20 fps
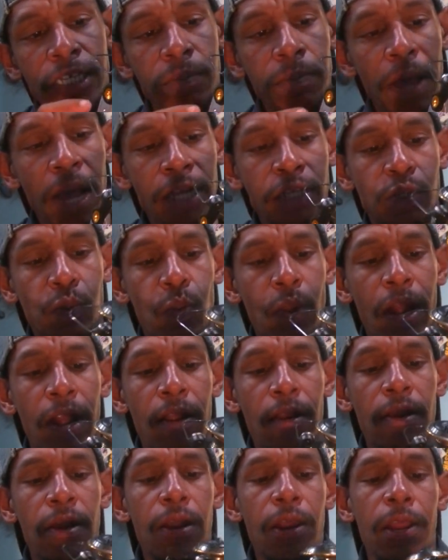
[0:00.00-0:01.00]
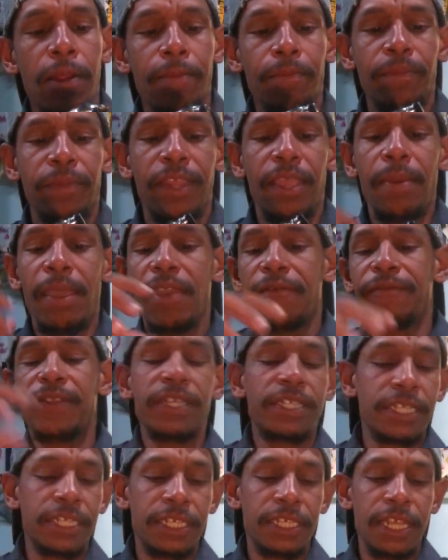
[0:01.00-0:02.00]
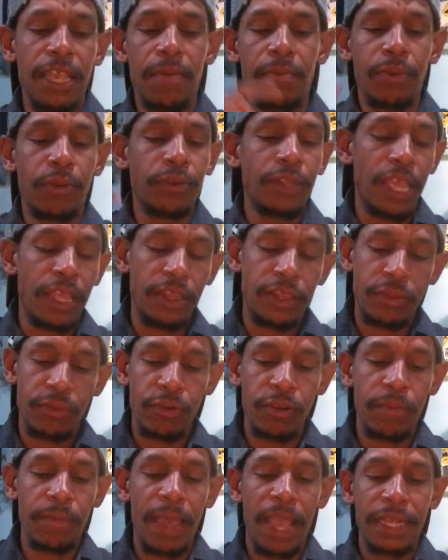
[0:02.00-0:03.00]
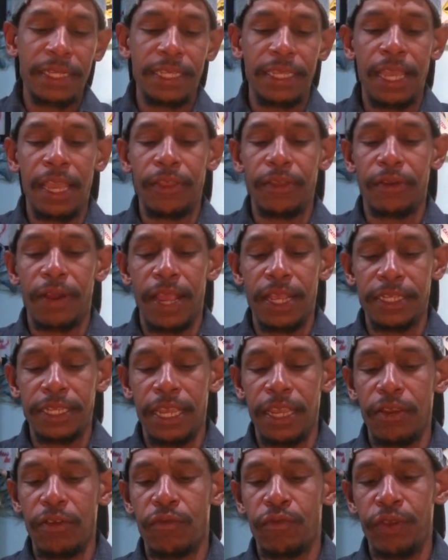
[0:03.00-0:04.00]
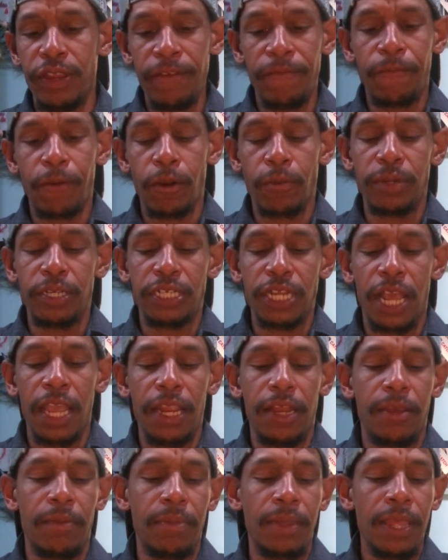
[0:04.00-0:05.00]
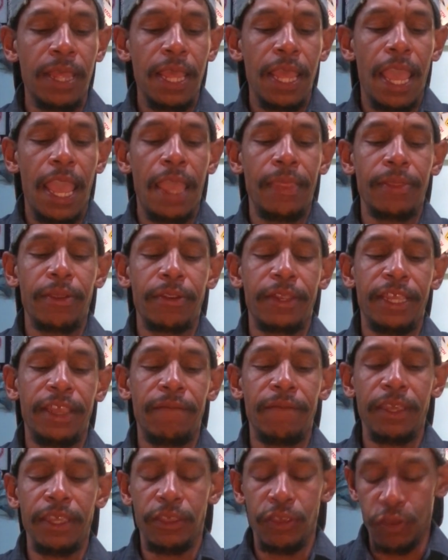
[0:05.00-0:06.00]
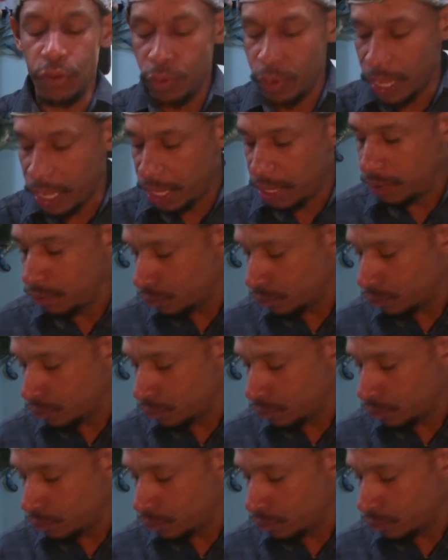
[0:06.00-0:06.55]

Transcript: spots where they may have disassembled and thrown it back together as a refurbished item, and they're giving you a